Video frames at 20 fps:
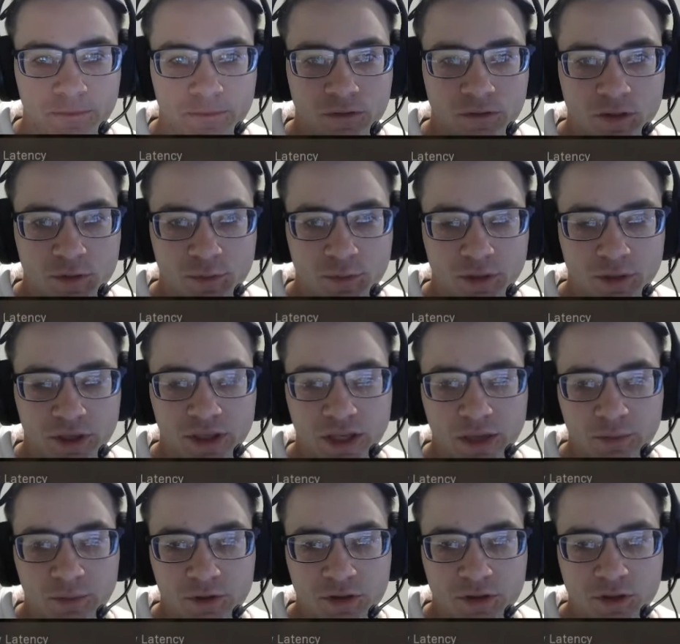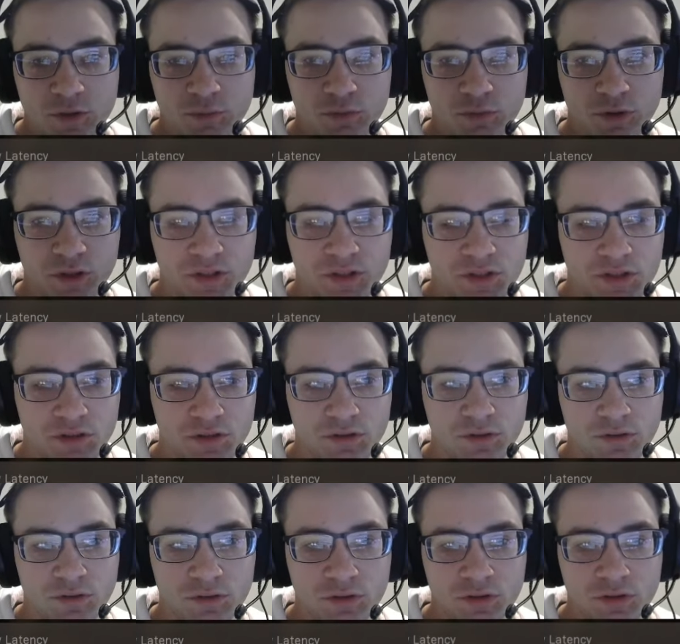Display gamma
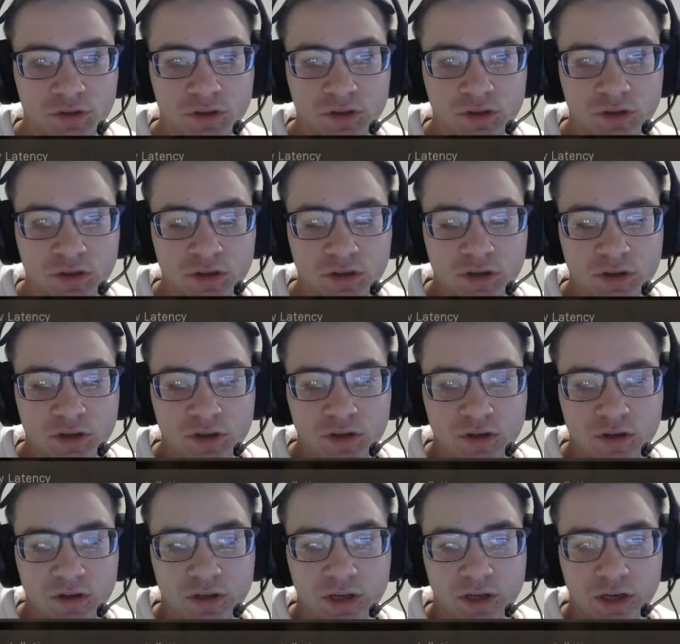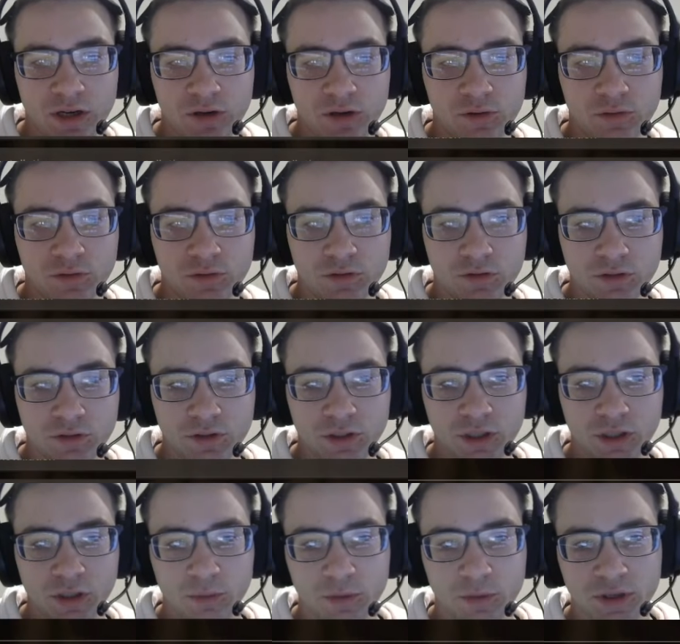2.2. Now you're
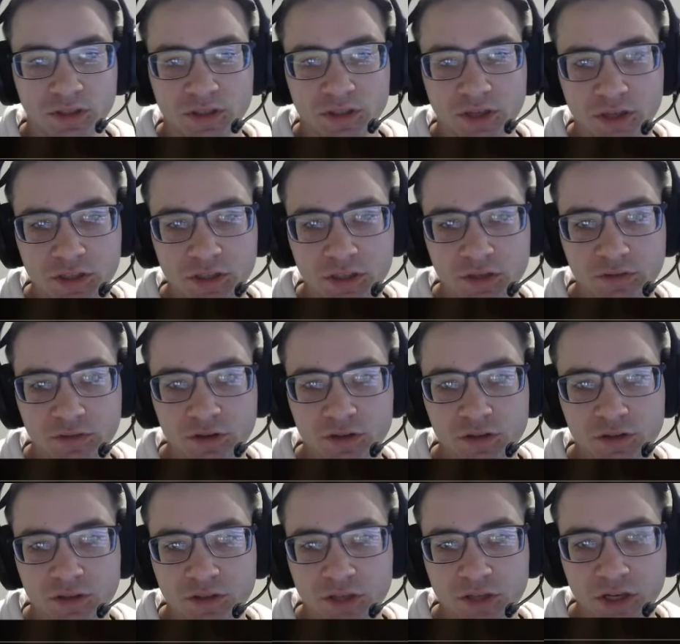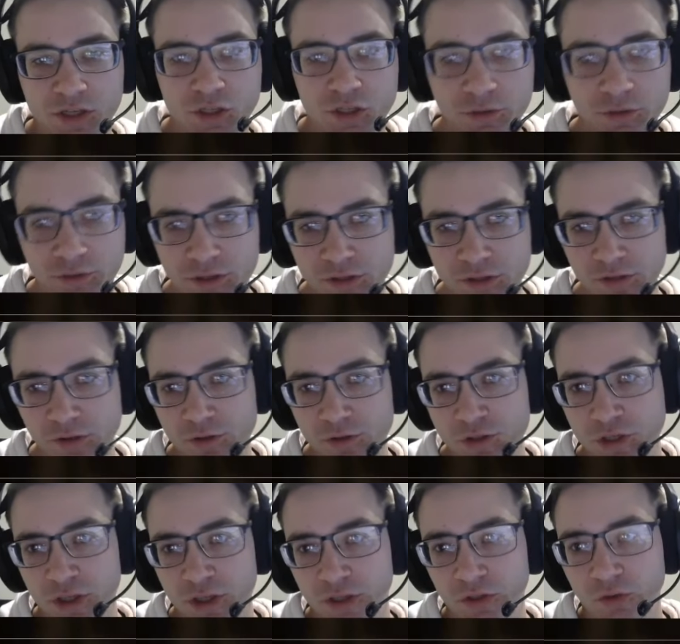going to want texture
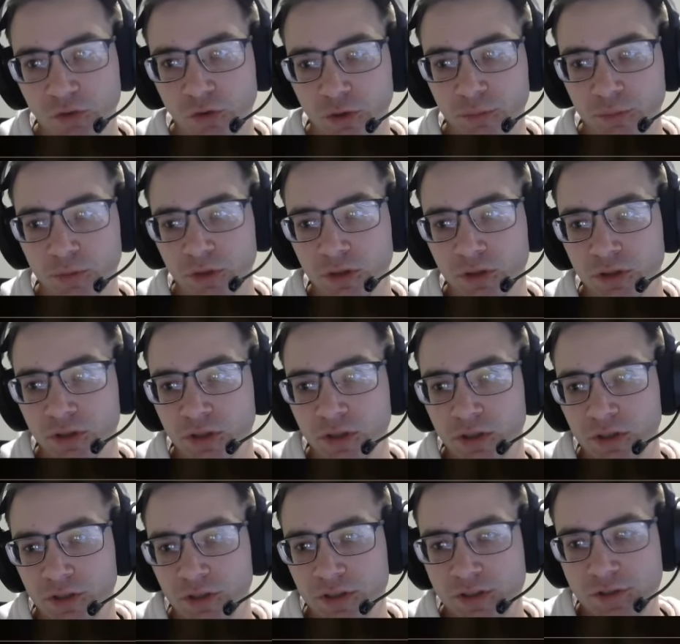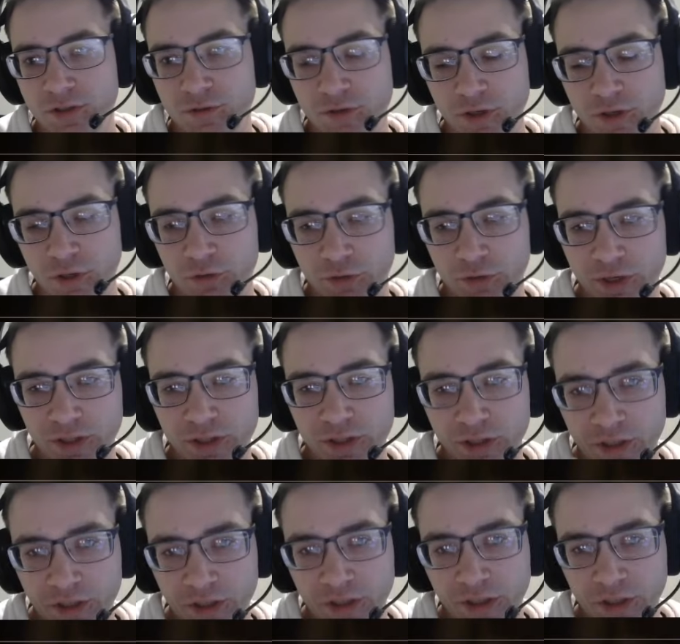resolution on normal. This is greatly
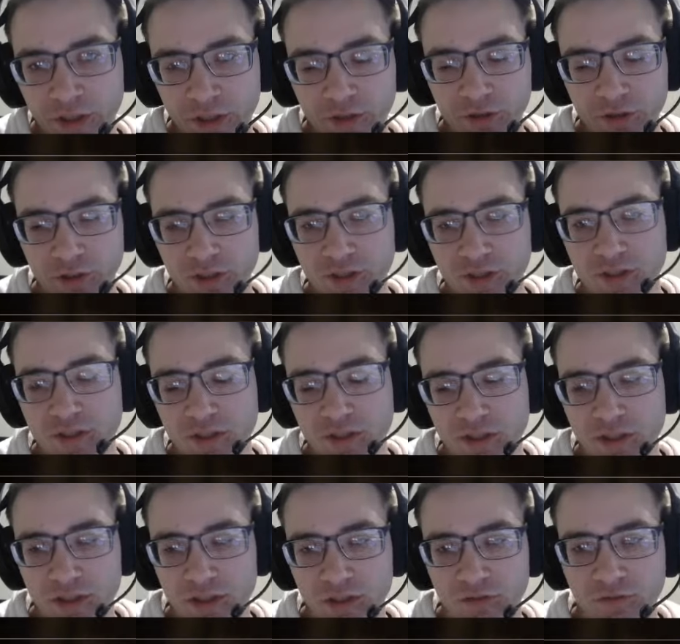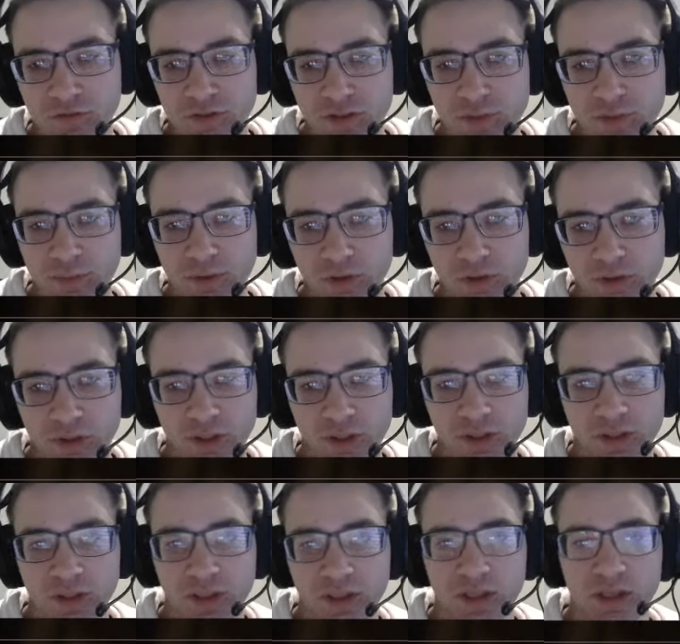going to increase the visibility
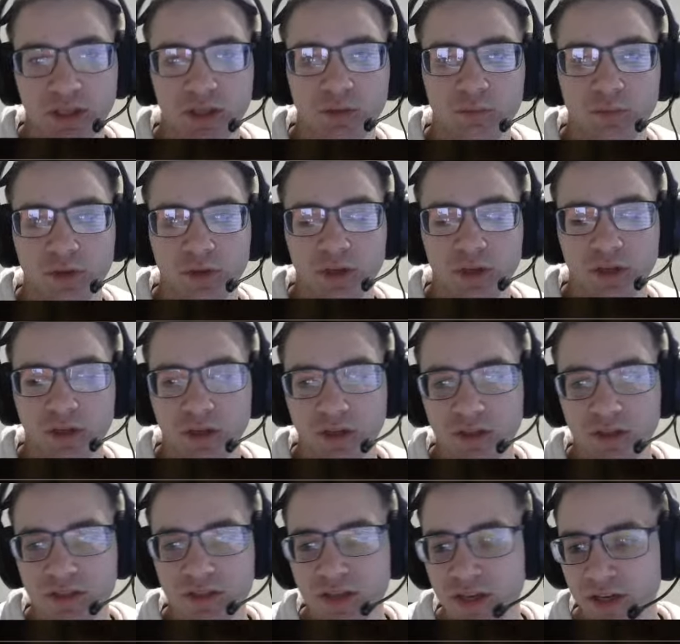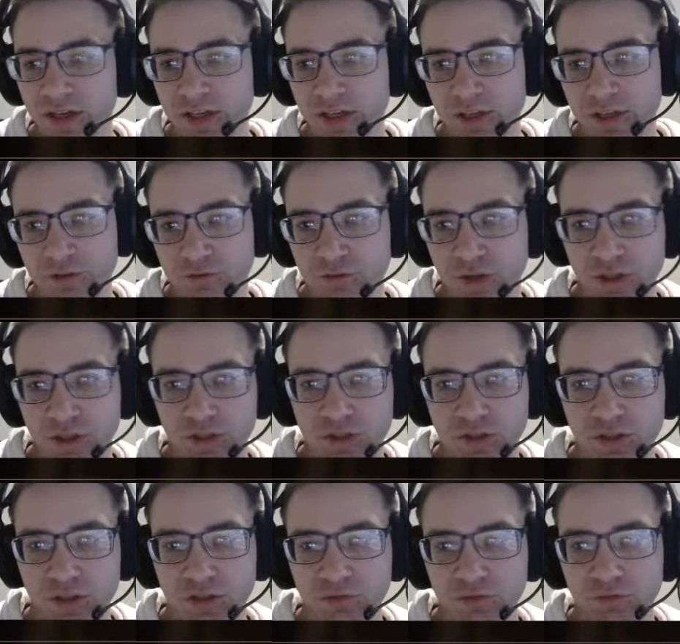in the game, and it's not going to affect
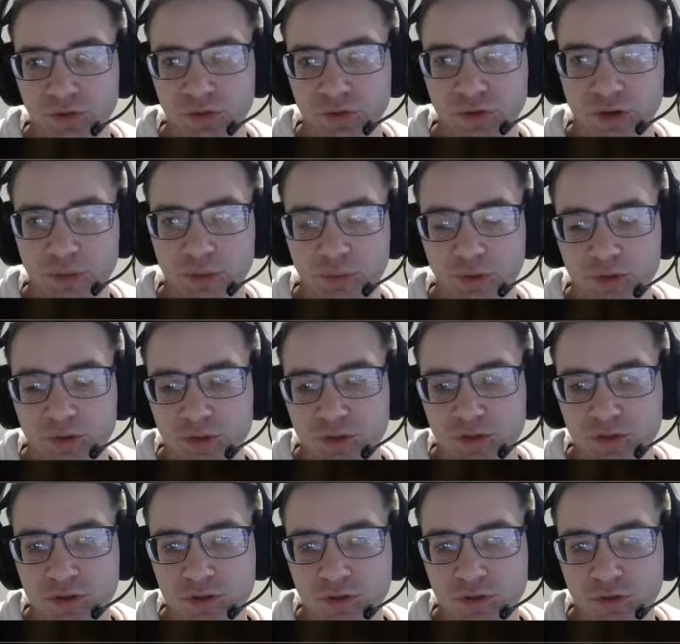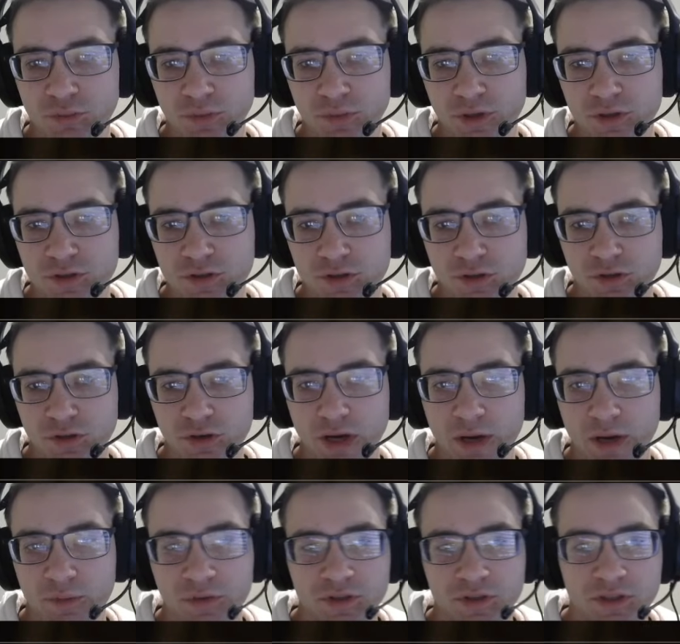your VRAM usage too much, so
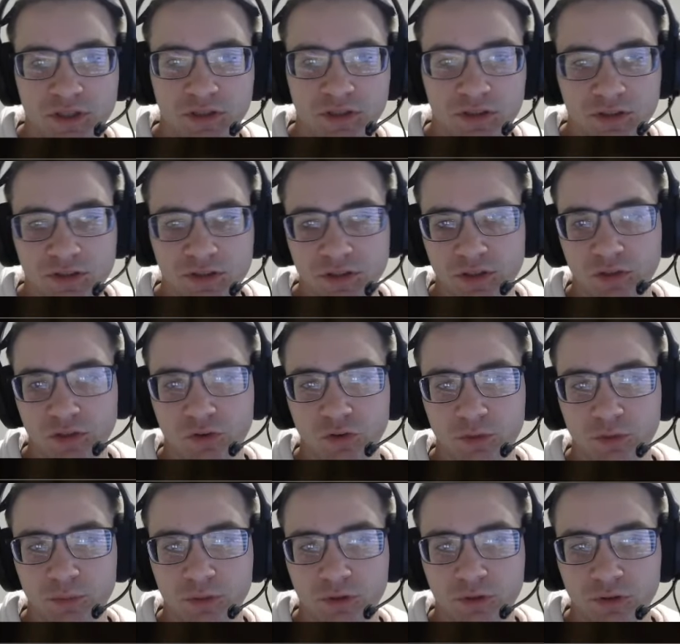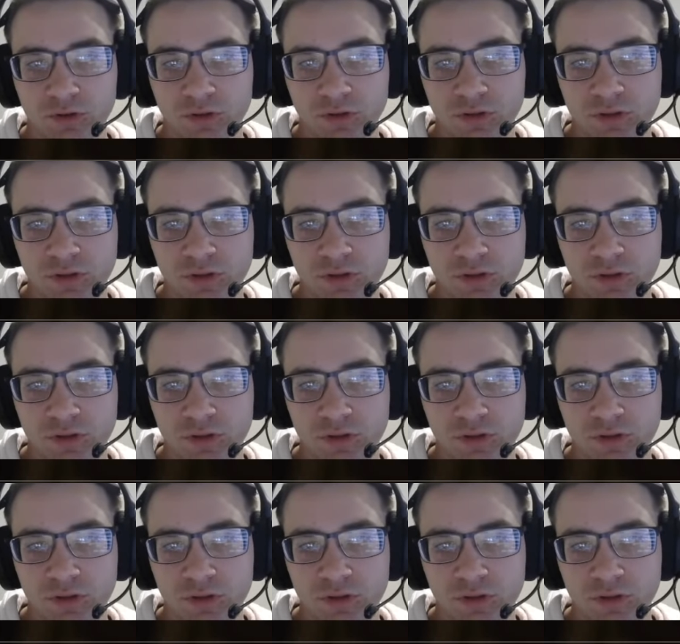I would set this to normal.